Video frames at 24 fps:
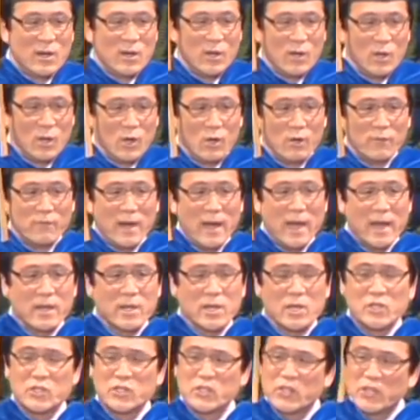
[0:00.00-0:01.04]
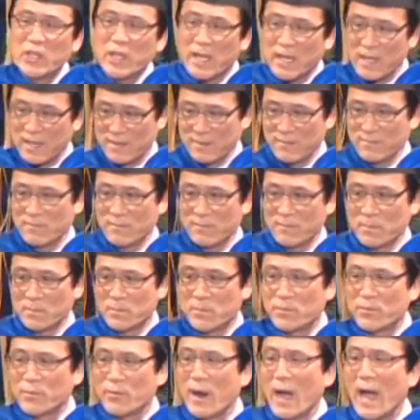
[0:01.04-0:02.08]
Irvine, a city,
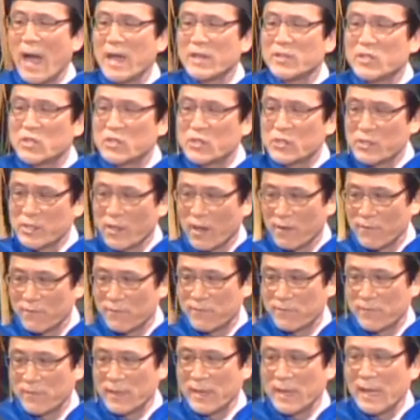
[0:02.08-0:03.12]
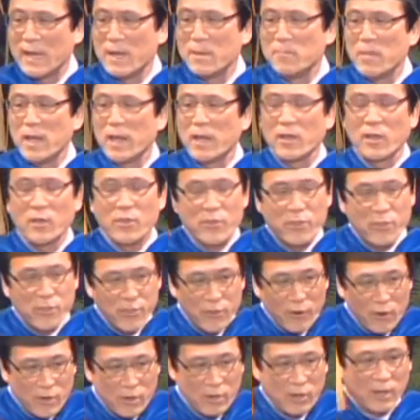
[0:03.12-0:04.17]
prides itself in being
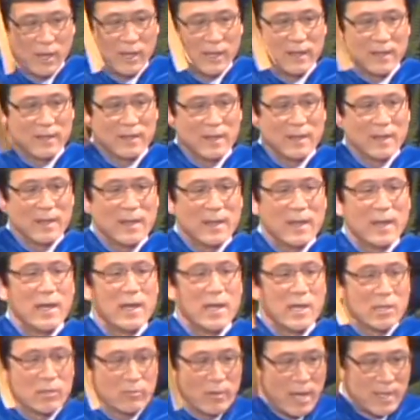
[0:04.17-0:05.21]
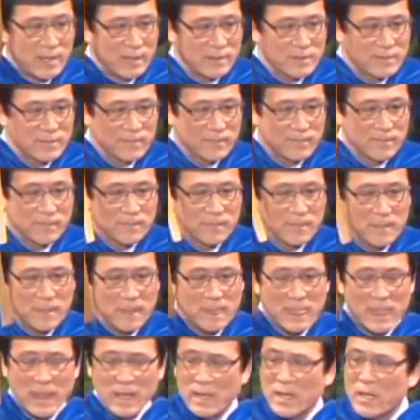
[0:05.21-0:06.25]
thoroughly integrated.
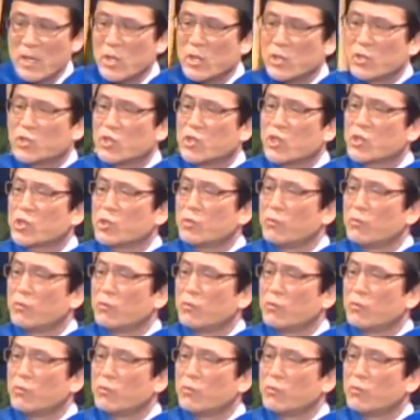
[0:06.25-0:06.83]
Just